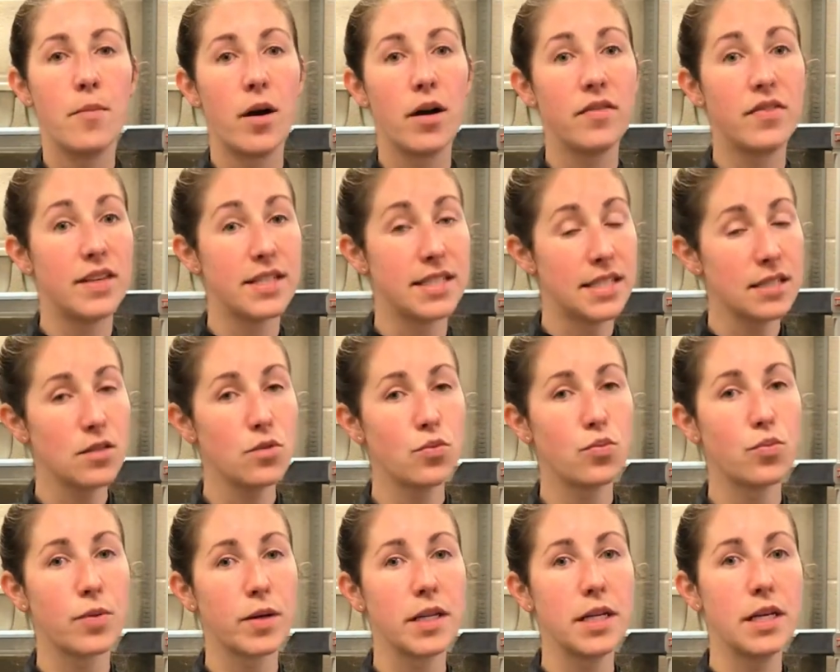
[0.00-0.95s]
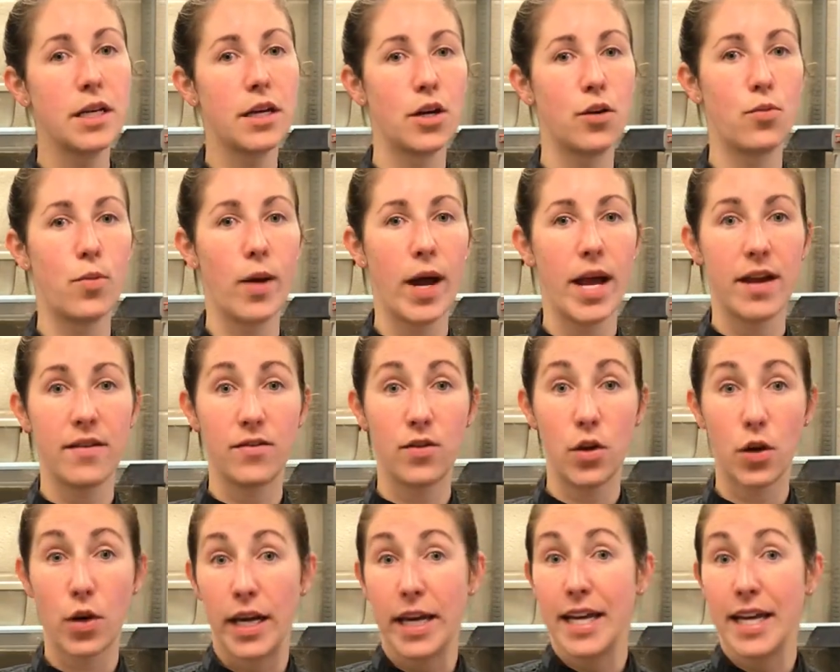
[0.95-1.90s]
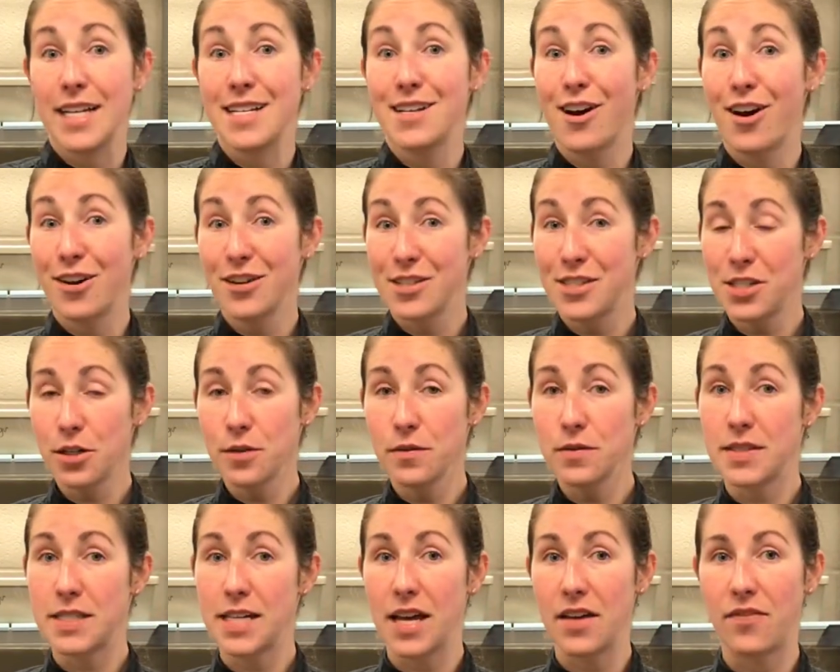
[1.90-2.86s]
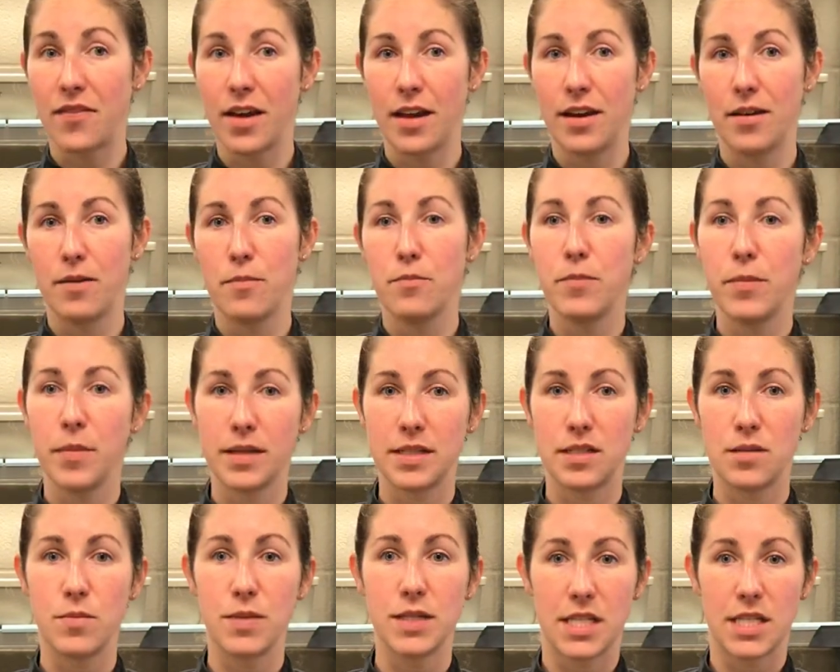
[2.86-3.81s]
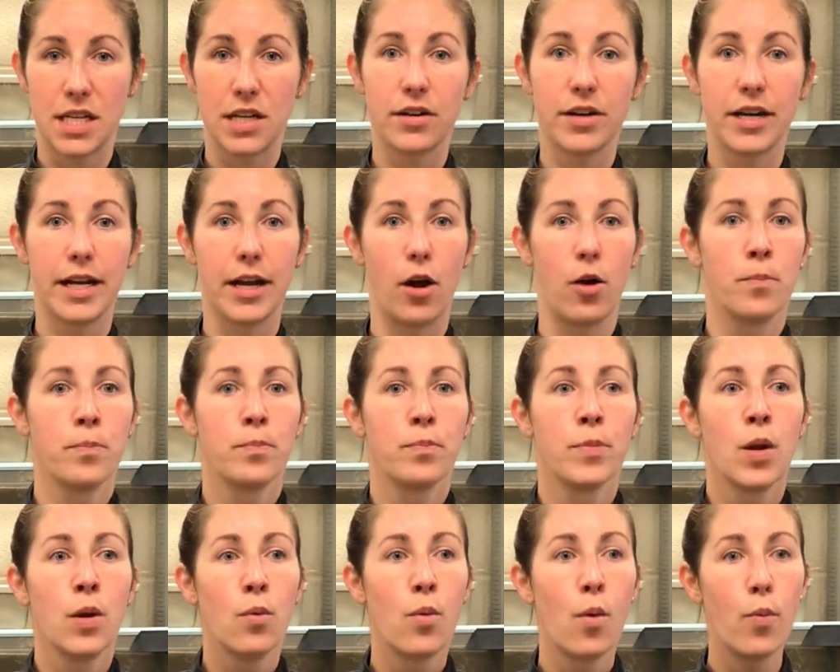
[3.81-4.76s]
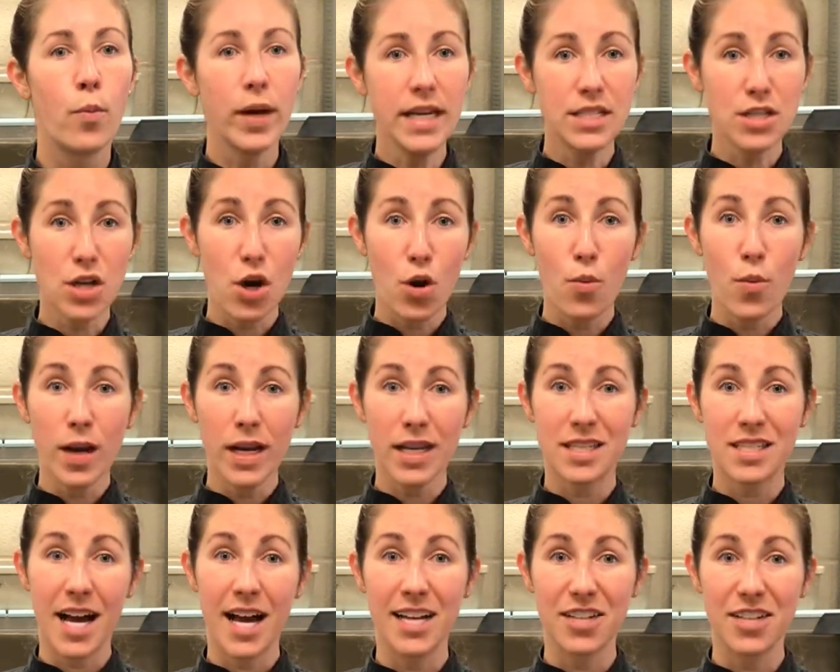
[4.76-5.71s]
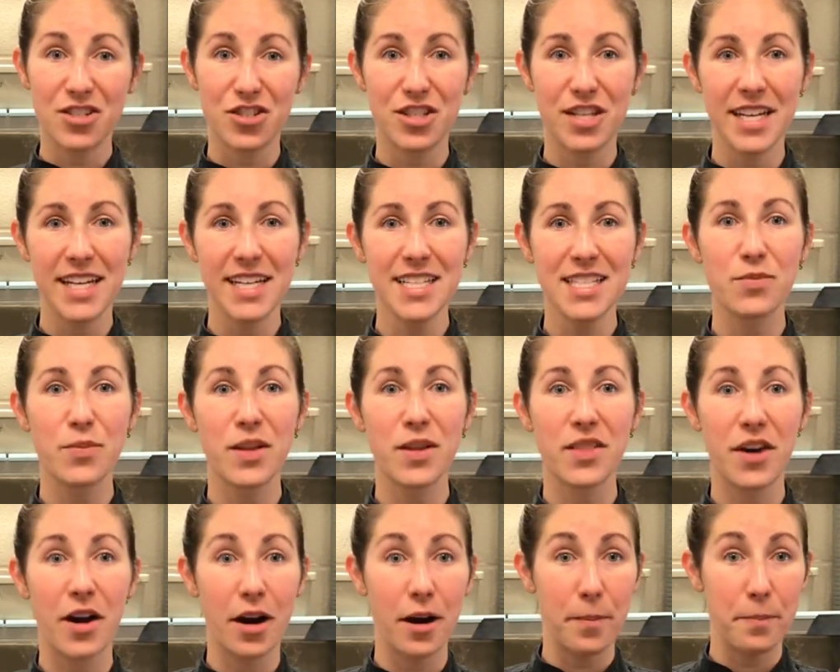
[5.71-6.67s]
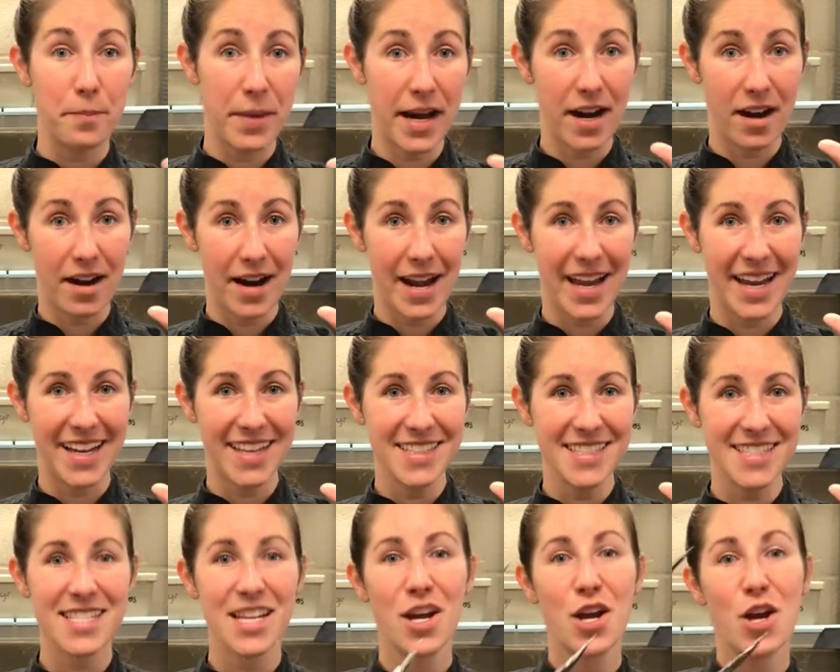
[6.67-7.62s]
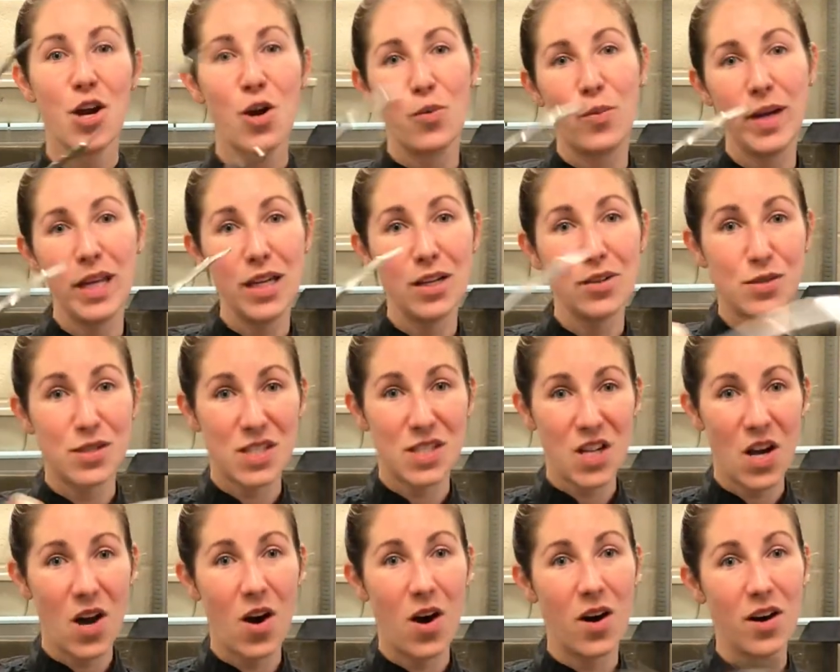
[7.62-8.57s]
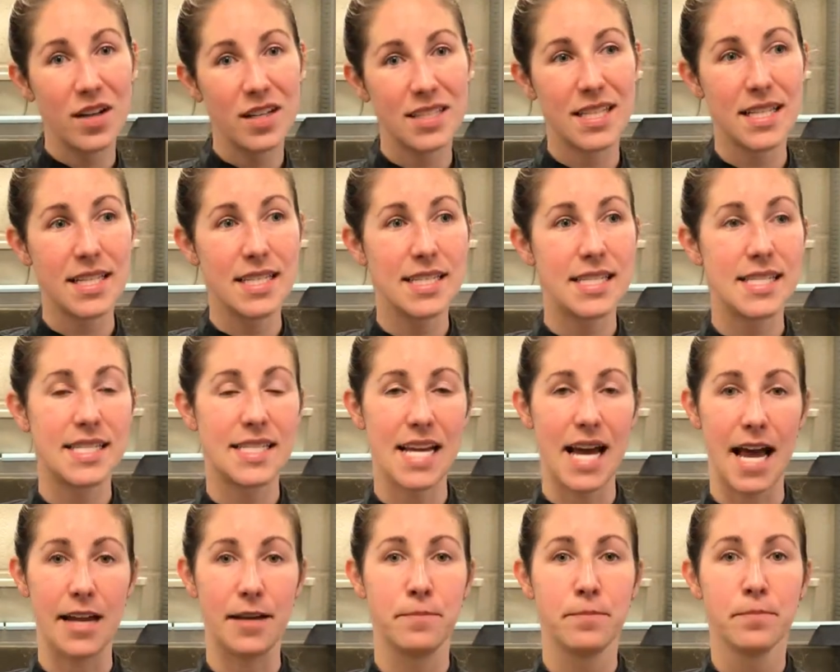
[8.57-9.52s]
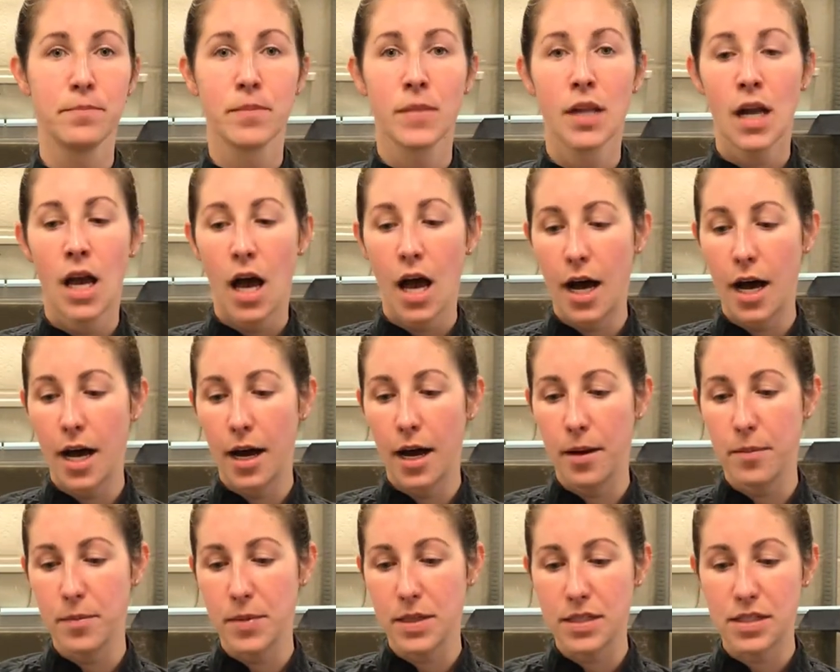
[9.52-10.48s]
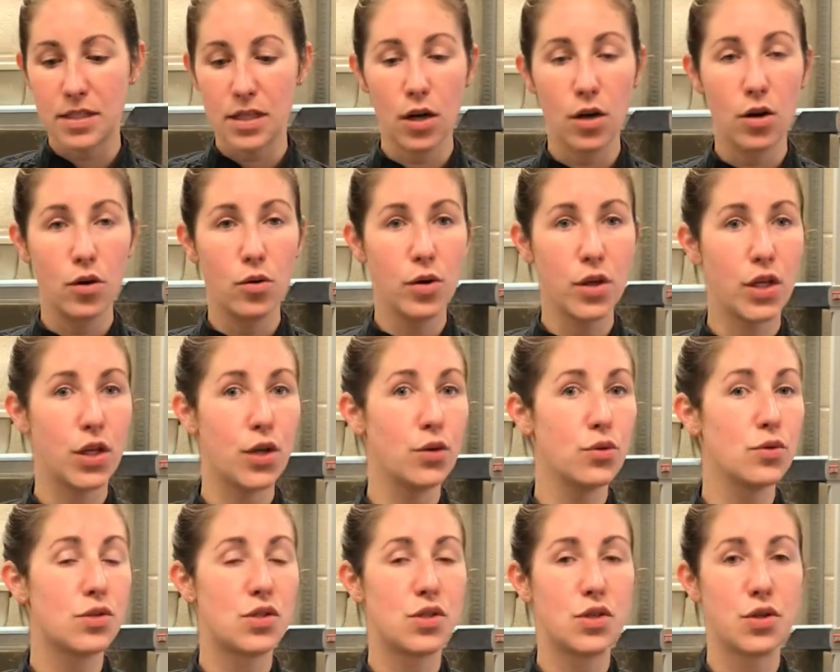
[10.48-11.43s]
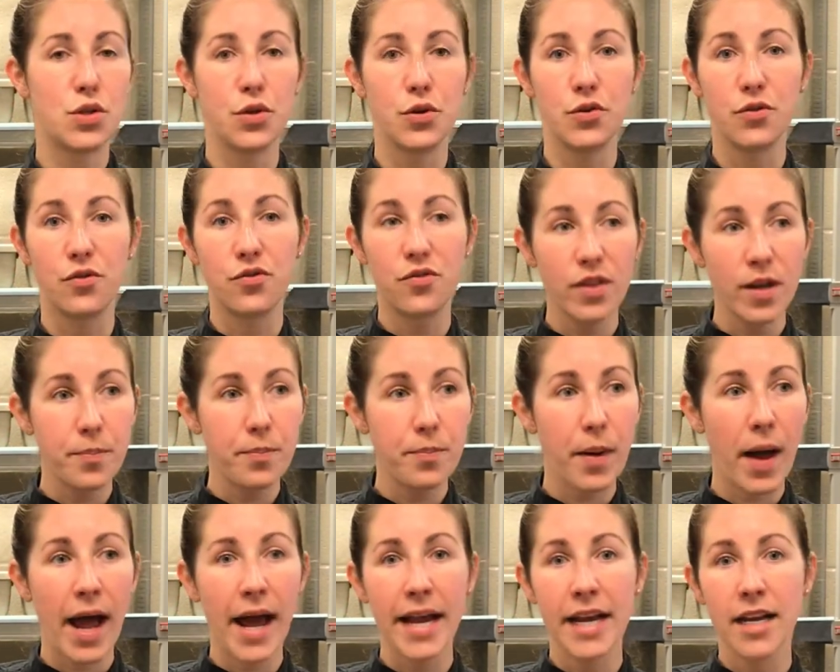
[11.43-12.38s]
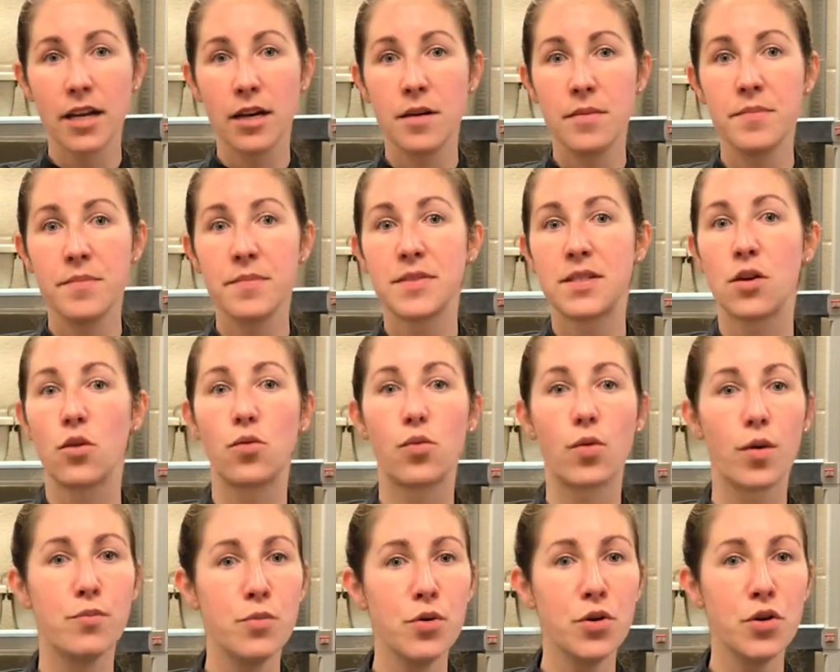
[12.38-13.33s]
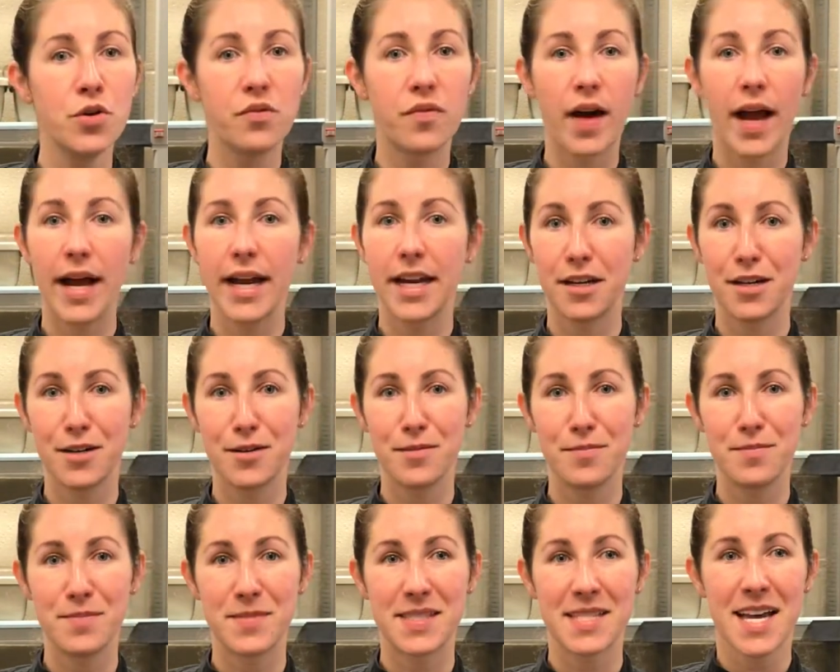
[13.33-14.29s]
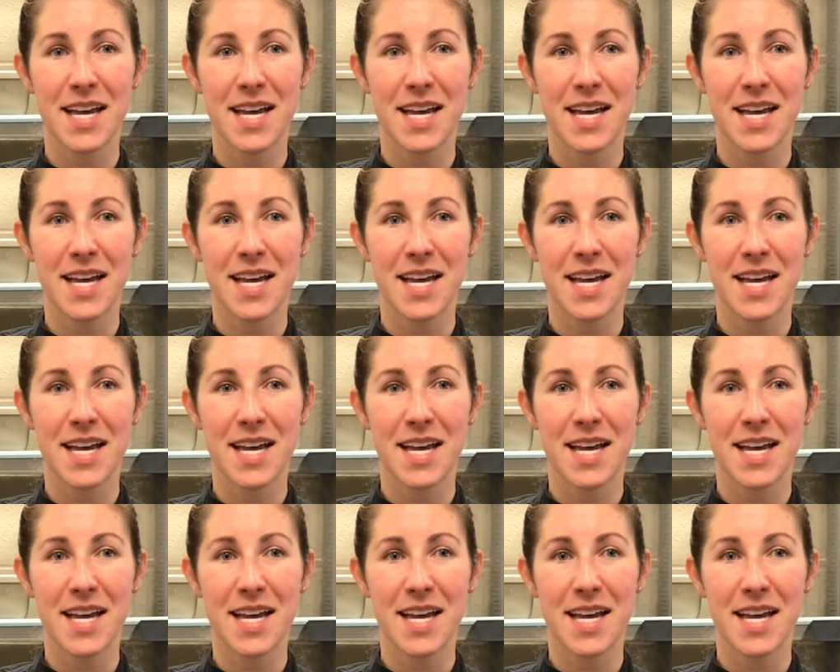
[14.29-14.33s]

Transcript: this is a really good way of looking at our serve-safe material. When we don't want to touch things with our bare hands, we use tongs instead. So used to flip items, remove items,